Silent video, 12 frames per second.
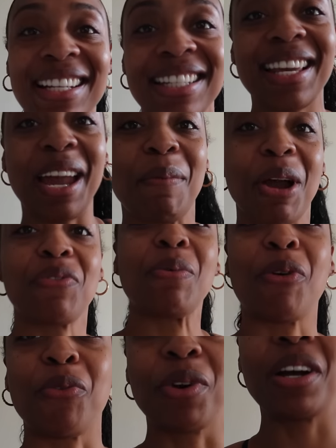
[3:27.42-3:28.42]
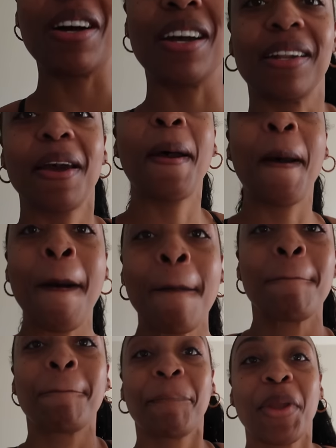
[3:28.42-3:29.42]
just came back from a run
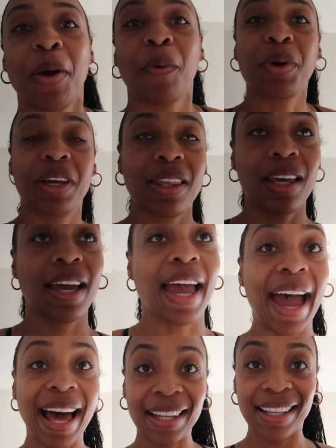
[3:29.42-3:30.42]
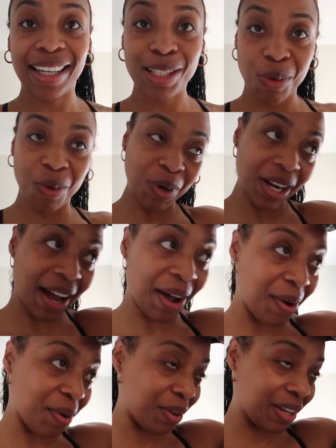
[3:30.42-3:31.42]
with Alex. We went
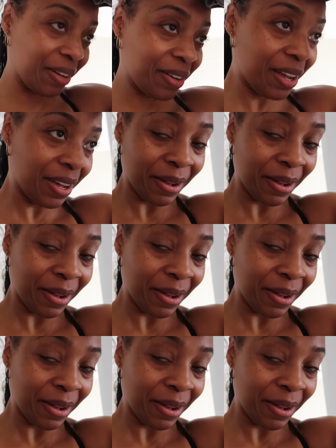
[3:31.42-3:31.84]
out and